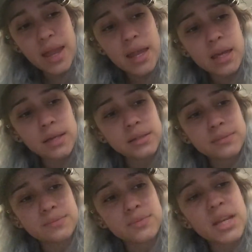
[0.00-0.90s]

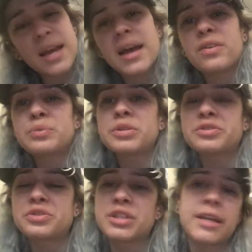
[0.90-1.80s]
And yeah, have a
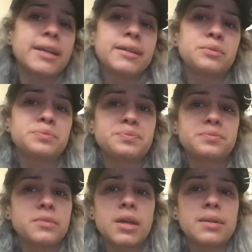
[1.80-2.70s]
beautiful day,
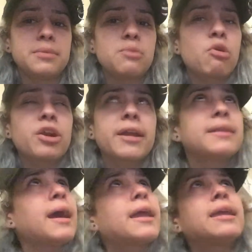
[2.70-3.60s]

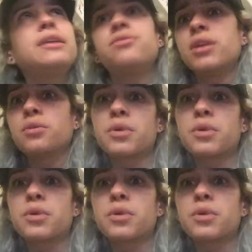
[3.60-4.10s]
morning, night, evening,